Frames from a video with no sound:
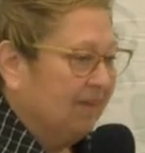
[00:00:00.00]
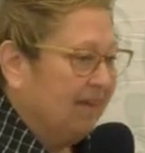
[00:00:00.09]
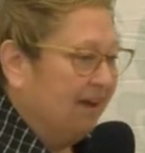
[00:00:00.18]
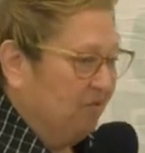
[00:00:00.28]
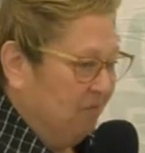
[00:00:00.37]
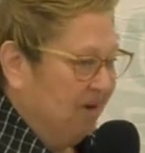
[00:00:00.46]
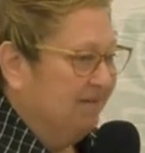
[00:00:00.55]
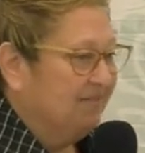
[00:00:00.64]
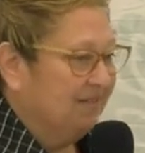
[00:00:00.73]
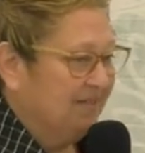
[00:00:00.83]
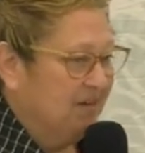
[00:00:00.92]
Yeah, you might
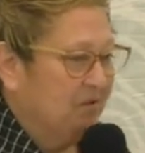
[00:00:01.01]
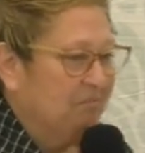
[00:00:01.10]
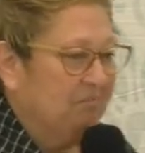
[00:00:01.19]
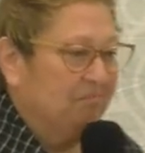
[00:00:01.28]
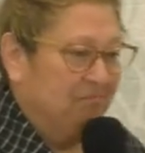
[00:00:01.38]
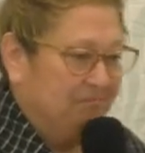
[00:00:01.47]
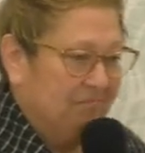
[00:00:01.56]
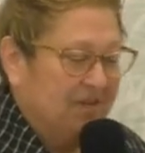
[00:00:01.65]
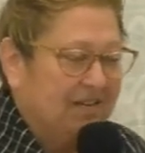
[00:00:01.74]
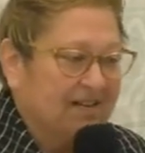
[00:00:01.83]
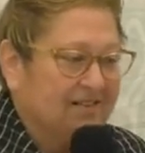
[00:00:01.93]
have seen him.
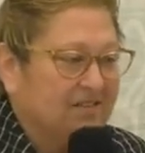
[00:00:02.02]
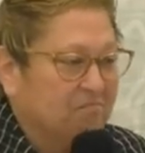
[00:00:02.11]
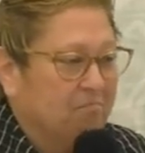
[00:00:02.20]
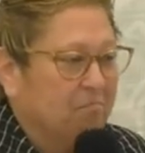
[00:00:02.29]
He does